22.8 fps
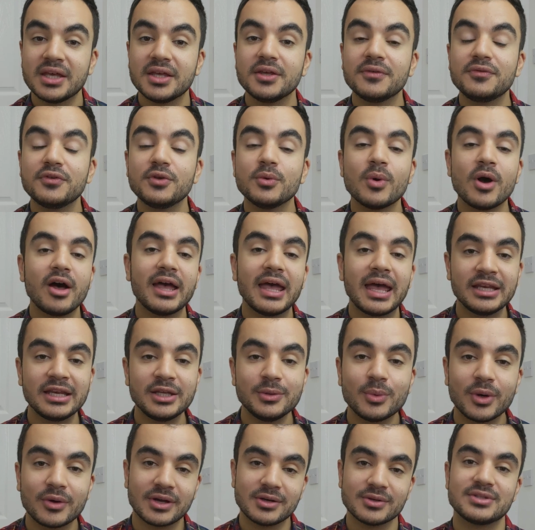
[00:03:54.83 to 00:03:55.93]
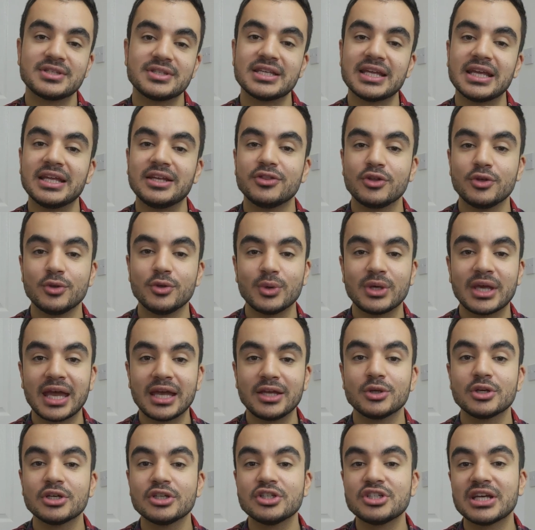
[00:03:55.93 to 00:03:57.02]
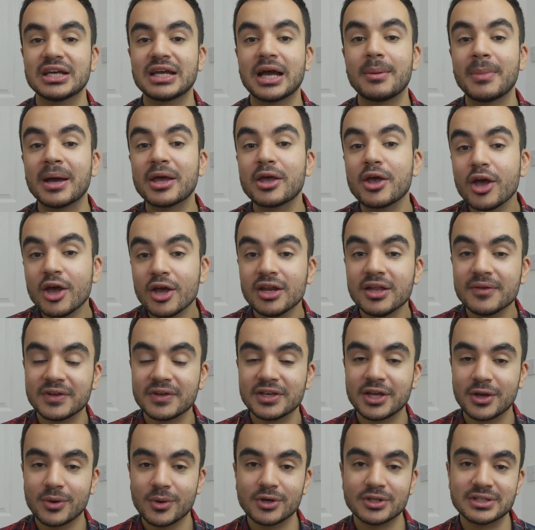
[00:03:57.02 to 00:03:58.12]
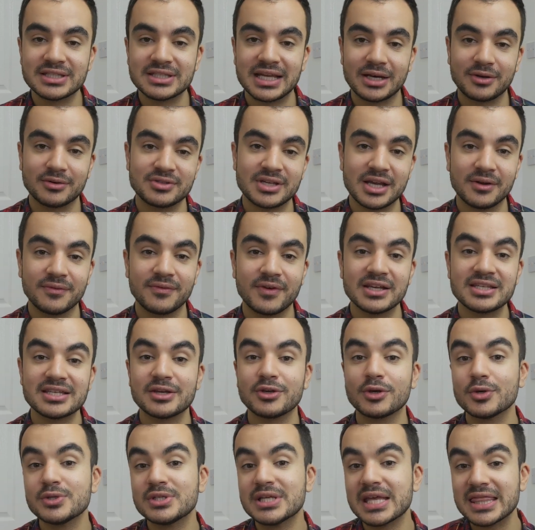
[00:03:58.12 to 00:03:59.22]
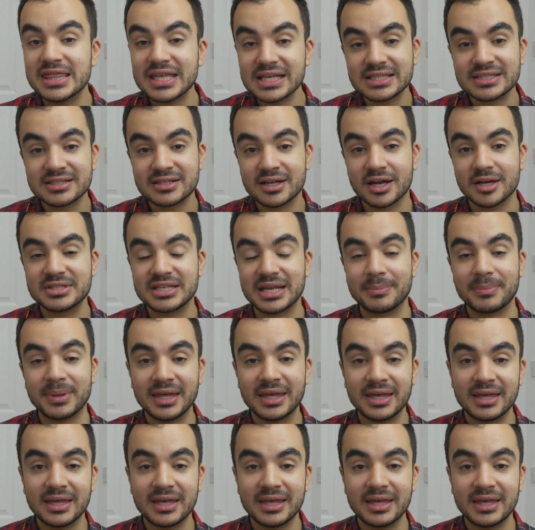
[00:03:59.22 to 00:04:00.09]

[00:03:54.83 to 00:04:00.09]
If you are anywhere else in the UK, you can check out my early video on salary sacrifice and go to this timestamp